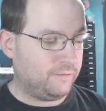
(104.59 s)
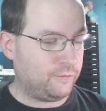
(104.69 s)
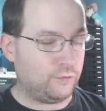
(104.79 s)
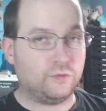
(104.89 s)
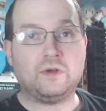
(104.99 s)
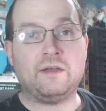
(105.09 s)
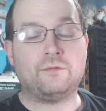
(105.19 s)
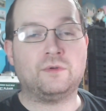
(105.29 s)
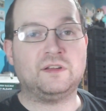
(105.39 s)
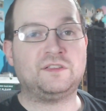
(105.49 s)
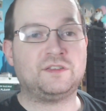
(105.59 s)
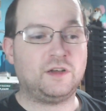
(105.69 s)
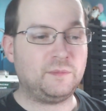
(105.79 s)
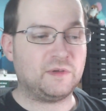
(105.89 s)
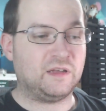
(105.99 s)
for everyone this
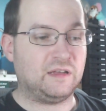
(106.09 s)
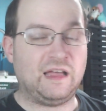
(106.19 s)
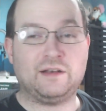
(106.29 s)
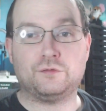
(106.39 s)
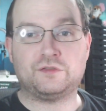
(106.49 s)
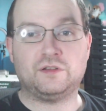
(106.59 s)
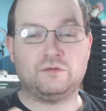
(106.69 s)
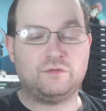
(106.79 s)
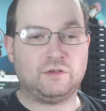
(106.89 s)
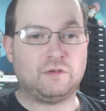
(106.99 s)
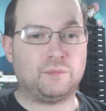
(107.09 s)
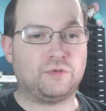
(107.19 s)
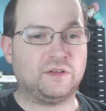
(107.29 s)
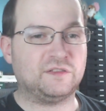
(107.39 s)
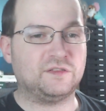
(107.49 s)
time, and also the runner-up
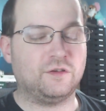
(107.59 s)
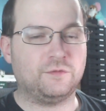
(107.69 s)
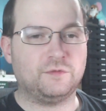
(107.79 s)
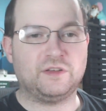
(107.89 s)
prizes of